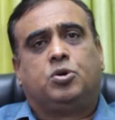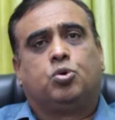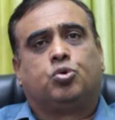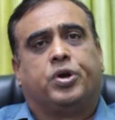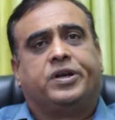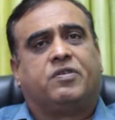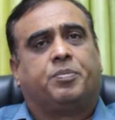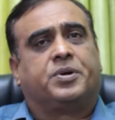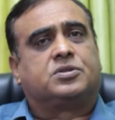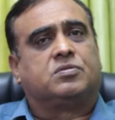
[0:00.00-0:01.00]
to
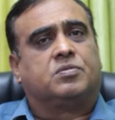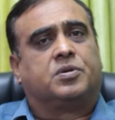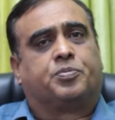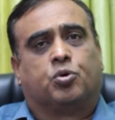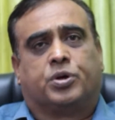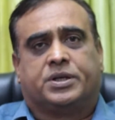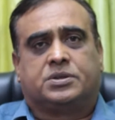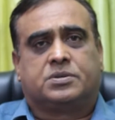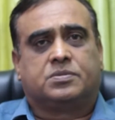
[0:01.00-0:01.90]
25% of the progress